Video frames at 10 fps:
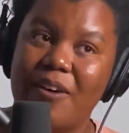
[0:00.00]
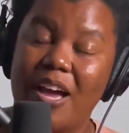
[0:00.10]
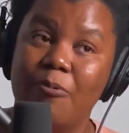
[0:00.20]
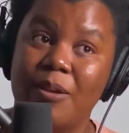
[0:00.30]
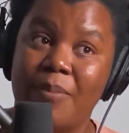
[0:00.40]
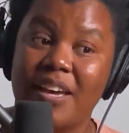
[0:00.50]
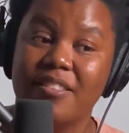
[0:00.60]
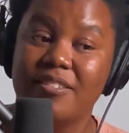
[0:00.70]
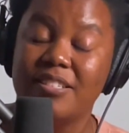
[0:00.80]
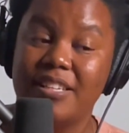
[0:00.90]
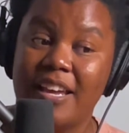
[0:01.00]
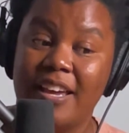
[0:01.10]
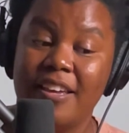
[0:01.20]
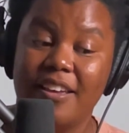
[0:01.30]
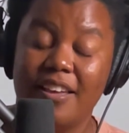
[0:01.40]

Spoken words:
I went back there today,